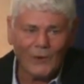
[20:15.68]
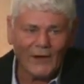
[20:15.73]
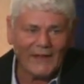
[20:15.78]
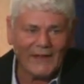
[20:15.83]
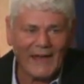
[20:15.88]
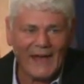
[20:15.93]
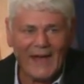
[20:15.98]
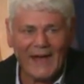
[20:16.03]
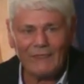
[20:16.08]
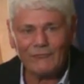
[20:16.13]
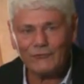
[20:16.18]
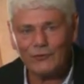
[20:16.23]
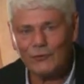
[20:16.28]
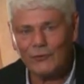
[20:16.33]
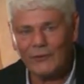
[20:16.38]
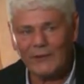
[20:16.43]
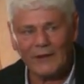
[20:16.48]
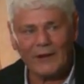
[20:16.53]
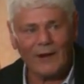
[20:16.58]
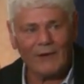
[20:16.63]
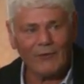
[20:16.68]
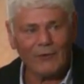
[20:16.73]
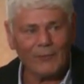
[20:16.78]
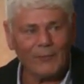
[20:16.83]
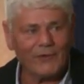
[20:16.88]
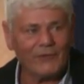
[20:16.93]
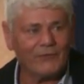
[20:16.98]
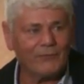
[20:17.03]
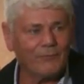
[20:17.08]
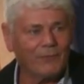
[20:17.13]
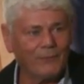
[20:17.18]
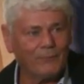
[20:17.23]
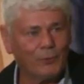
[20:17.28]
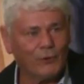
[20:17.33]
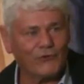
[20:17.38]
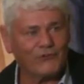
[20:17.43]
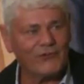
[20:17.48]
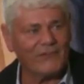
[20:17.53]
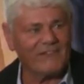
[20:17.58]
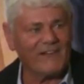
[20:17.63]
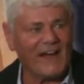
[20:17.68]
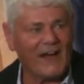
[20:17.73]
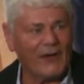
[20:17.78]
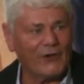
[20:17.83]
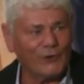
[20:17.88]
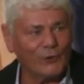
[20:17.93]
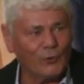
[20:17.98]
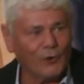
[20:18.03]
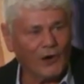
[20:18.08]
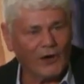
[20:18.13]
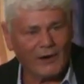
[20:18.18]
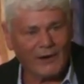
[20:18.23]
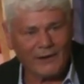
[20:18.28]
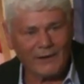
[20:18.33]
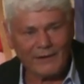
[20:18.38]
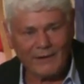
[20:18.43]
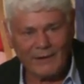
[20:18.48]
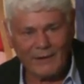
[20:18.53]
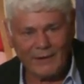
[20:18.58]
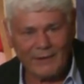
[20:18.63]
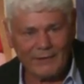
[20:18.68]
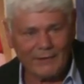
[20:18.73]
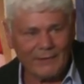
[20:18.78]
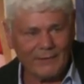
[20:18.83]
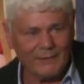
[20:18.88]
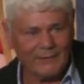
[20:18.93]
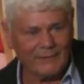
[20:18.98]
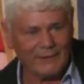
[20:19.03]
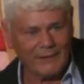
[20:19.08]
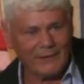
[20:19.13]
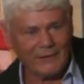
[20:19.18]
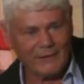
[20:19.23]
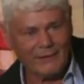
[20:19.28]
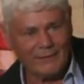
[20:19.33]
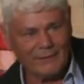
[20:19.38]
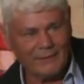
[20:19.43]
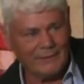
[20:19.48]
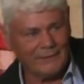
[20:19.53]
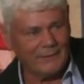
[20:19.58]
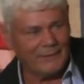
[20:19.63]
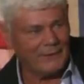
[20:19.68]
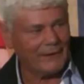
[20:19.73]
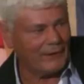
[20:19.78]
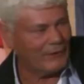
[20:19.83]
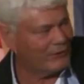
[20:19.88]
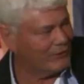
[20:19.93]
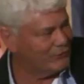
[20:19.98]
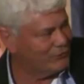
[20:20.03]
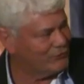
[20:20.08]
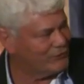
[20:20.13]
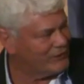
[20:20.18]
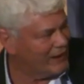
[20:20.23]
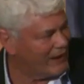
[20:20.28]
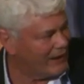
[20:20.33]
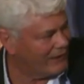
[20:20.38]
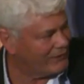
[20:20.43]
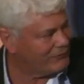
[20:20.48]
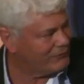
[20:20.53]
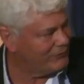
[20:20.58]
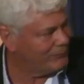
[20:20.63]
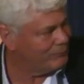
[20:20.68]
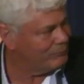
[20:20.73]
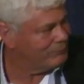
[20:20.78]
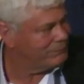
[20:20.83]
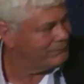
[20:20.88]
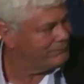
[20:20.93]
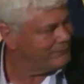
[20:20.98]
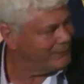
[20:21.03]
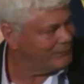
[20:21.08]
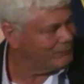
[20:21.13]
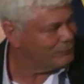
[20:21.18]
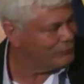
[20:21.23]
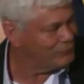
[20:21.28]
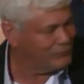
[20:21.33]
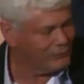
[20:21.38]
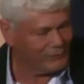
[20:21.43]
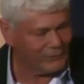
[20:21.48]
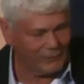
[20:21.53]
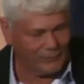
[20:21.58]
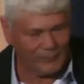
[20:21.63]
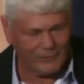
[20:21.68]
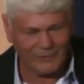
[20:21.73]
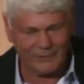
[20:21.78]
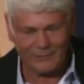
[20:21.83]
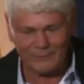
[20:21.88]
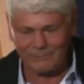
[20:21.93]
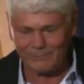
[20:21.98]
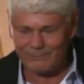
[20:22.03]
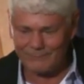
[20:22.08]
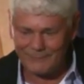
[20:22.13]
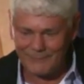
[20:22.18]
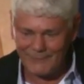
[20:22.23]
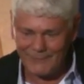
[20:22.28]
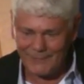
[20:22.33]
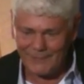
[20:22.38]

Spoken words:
Well, you have to. The government puts a value on it, and then in the inheritance tax, and I'm sure it'll be